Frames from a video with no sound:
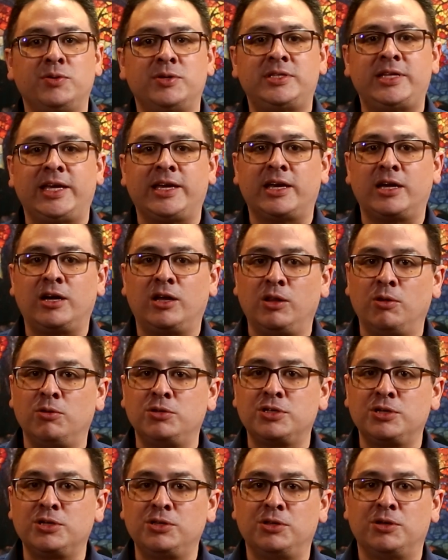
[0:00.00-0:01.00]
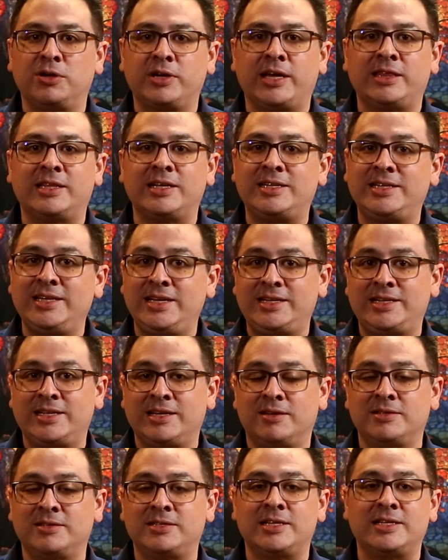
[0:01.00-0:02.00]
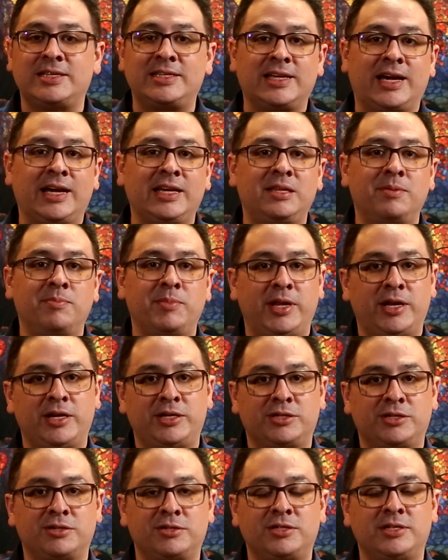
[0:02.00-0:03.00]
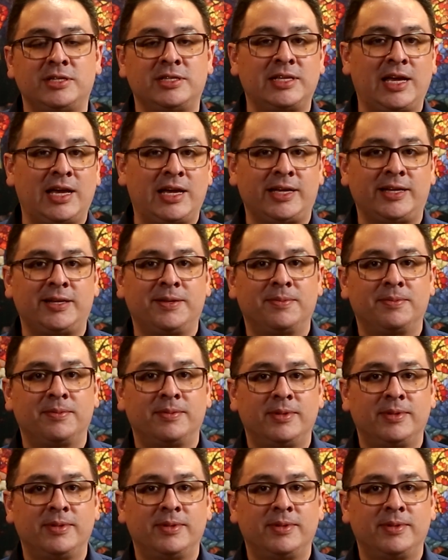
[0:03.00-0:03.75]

is take a closer look at the details inside the miniature's design.